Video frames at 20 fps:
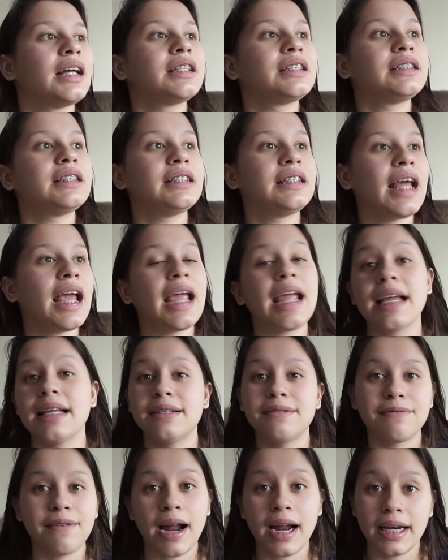today
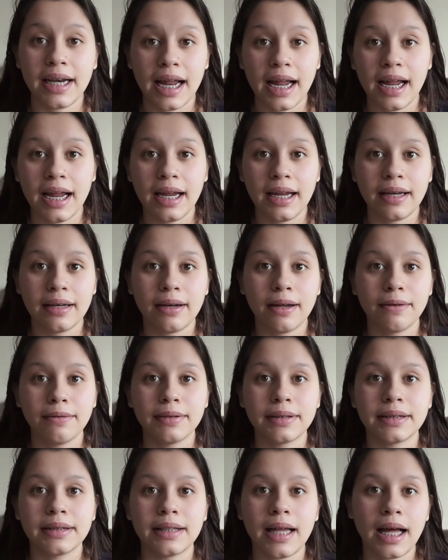is Friday. No,
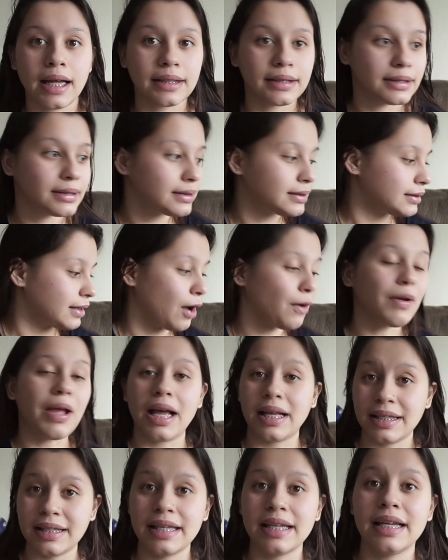it's not. No,
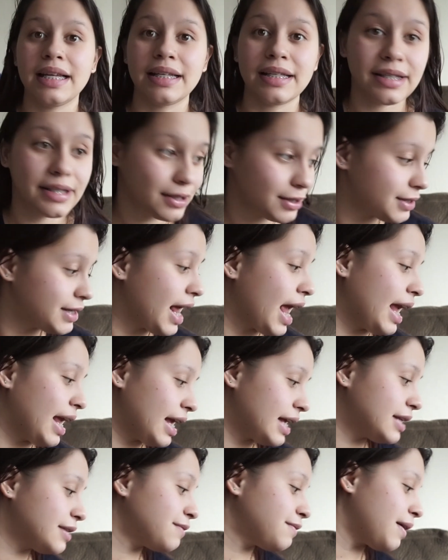yes, it is. Today
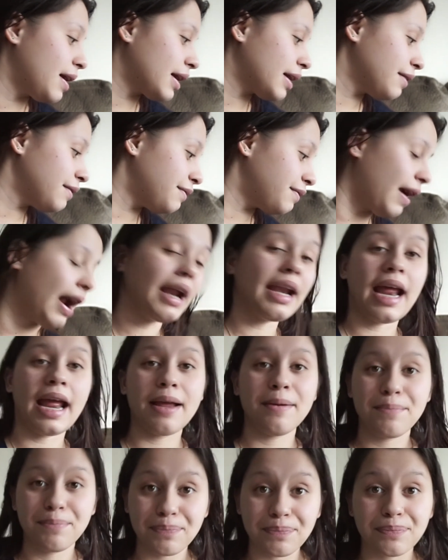is fucking
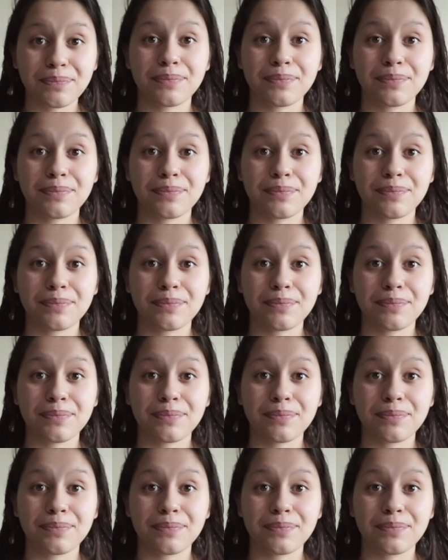Friday,